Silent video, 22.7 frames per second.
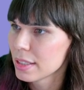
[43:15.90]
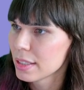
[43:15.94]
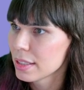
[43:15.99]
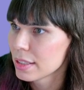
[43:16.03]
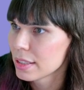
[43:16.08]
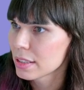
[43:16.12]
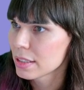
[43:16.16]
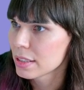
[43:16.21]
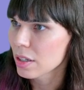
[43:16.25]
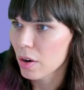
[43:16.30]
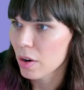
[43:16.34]

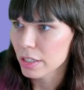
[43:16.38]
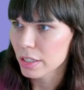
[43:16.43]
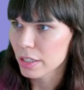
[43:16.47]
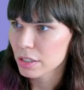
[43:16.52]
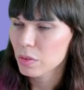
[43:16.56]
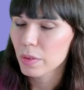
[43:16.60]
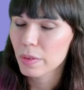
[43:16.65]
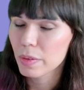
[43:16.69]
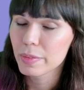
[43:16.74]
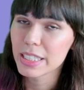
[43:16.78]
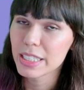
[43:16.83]
So
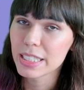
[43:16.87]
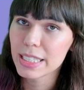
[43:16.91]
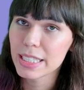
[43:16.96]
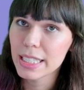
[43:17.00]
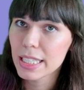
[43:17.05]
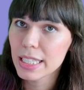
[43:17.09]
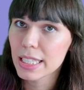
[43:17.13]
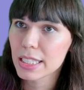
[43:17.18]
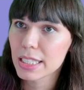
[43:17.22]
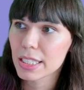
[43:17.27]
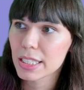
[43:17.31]
also when we
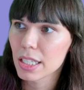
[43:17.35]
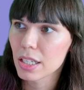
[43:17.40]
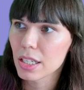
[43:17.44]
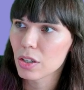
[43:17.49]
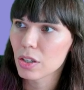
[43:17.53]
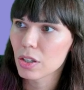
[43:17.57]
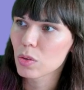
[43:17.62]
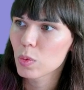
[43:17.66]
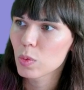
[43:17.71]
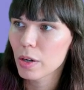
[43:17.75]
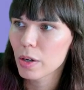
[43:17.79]
see this
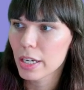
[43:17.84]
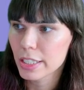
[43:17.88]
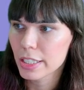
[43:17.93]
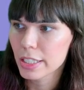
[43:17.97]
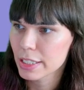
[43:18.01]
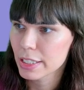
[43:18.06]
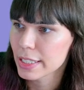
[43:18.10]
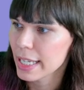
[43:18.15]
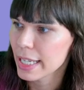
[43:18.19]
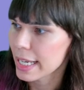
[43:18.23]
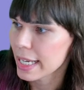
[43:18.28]
code, we'll
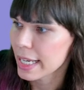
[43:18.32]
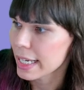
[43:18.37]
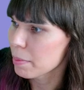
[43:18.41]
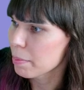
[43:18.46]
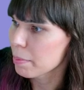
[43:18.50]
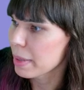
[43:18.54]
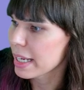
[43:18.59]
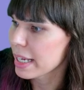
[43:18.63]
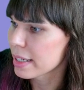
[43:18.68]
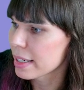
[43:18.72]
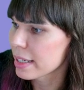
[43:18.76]
understand
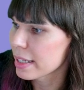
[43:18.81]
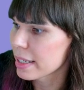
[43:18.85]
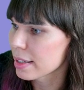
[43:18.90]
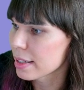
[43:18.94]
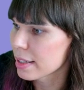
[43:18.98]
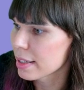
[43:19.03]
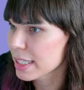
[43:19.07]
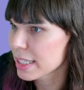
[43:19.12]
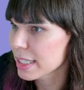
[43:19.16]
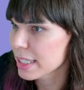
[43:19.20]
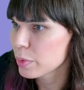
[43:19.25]
it better
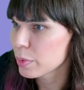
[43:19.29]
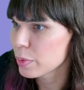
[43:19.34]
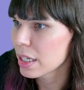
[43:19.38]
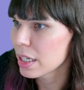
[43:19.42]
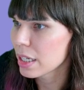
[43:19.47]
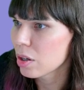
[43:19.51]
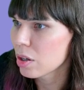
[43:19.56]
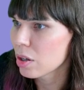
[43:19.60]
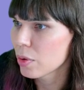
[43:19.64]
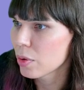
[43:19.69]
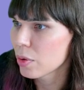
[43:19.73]
because we
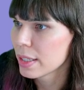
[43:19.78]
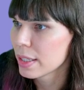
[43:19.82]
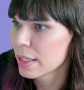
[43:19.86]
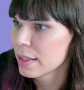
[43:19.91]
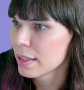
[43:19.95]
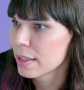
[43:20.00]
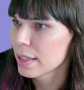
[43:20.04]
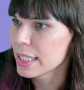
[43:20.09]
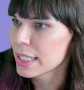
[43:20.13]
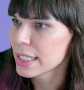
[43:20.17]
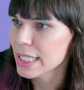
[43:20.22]
know
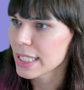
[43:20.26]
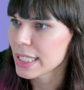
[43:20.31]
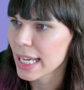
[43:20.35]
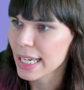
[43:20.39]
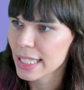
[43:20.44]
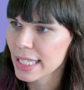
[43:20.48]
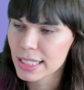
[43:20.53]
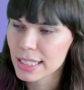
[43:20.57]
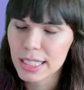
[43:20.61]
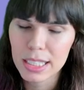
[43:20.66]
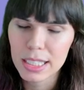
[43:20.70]
this
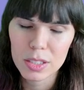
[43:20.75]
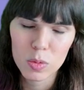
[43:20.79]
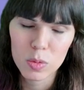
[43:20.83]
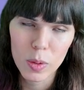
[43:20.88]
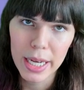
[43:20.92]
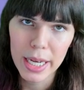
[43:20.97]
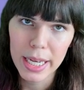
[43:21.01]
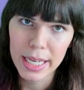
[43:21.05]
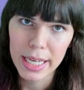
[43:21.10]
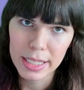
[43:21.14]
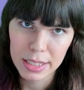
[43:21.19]
X and this
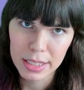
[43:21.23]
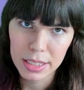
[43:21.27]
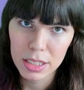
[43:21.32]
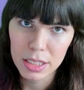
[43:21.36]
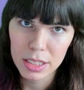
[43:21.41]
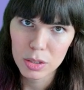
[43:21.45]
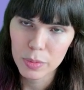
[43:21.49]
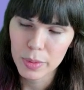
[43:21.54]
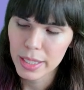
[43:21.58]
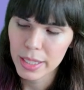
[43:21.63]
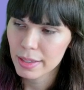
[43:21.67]
Y has to
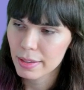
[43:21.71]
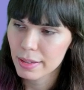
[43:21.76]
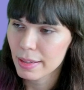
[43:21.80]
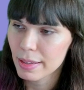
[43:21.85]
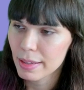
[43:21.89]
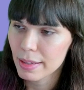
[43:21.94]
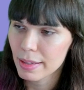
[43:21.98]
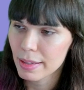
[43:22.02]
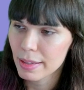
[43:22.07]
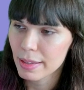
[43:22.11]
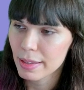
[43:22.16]
do with
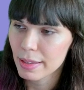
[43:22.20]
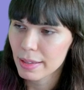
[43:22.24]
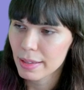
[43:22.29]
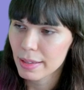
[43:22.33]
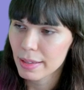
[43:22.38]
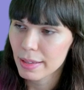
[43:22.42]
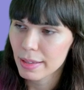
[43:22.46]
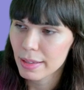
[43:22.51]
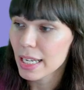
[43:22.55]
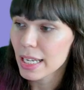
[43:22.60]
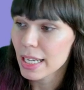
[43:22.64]
enemies.
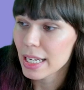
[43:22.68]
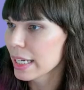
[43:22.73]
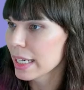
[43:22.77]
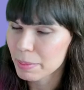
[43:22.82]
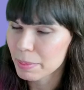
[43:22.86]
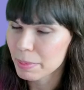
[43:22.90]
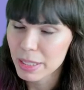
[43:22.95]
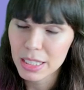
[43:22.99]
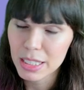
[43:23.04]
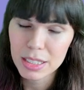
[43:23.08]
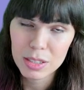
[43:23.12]
So all
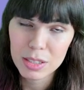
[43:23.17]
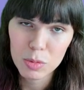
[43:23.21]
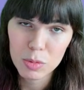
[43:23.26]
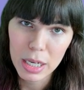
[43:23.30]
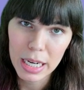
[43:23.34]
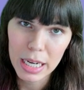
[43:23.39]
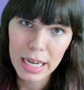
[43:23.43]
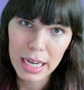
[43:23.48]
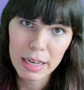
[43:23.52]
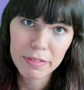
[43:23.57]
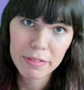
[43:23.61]
enemies will
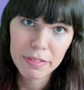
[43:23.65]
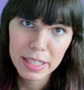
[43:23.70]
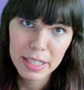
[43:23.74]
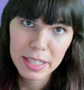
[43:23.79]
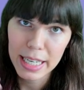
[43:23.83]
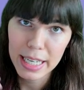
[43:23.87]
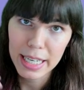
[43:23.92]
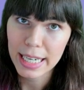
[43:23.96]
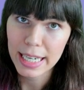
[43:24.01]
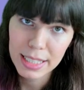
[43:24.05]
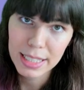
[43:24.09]
have an
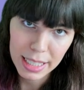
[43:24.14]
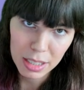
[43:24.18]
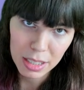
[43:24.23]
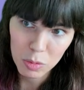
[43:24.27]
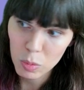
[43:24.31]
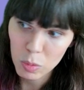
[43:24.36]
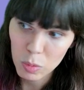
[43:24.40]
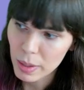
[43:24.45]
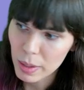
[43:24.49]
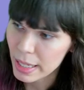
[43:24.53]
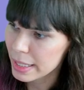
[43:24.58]
X and a
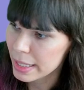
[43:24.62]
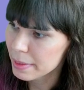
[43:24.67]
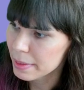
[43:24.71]
Y.